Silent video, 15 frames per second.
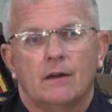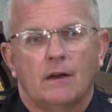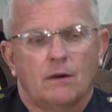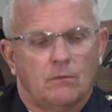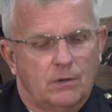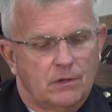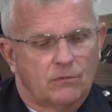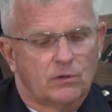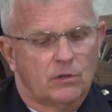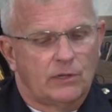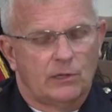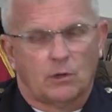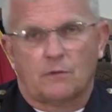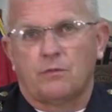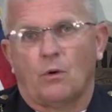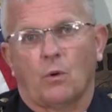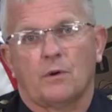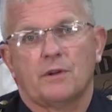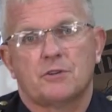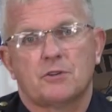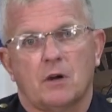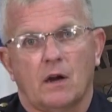I would have really looked
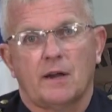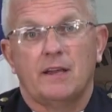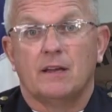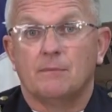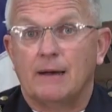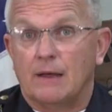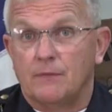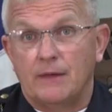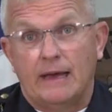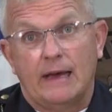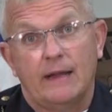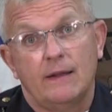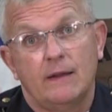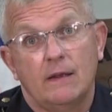forward to talking about that,